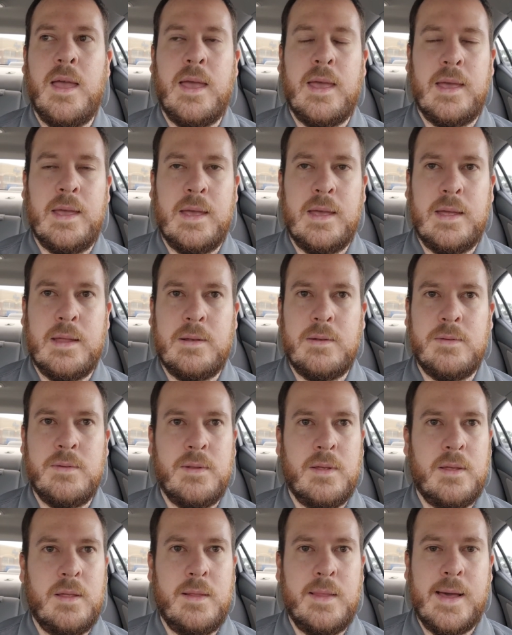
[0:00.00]
and
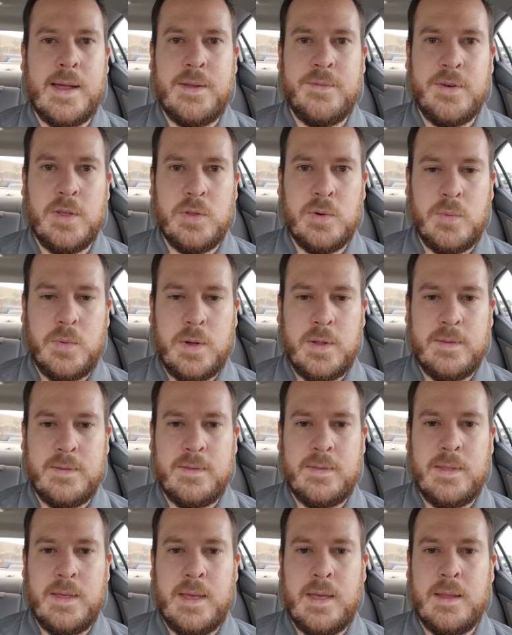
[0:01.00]
a lot of other
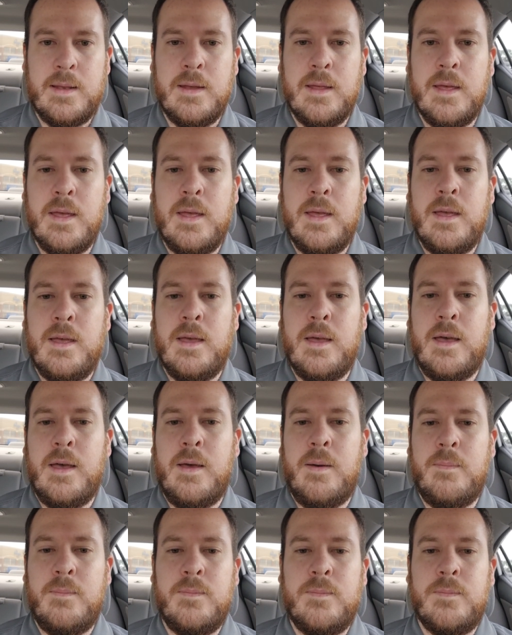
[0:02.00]
ones that
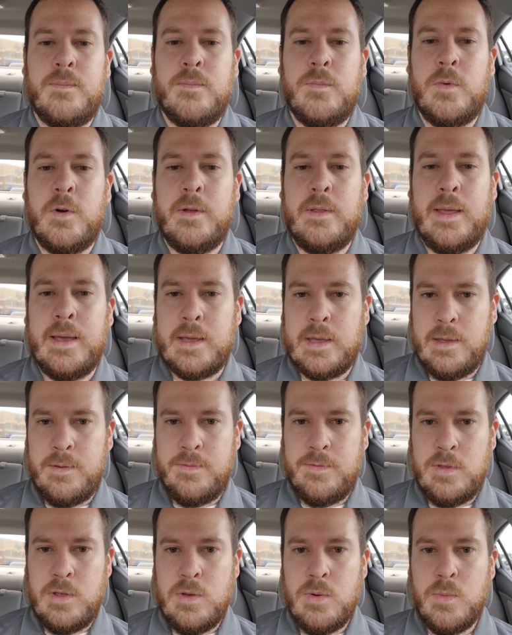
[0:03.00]
where like
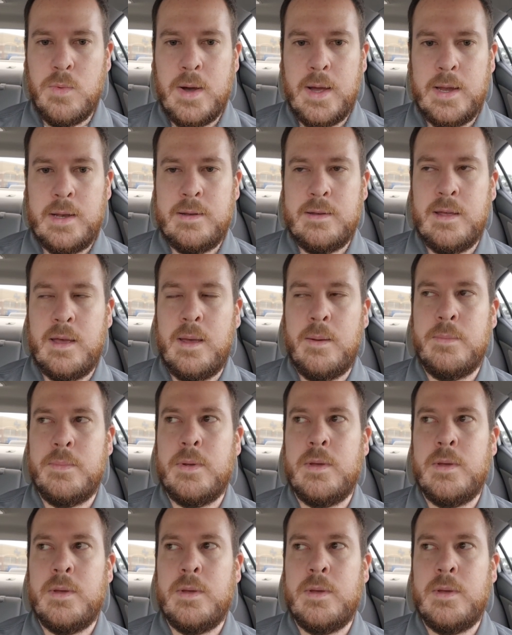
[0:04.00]
if you wind up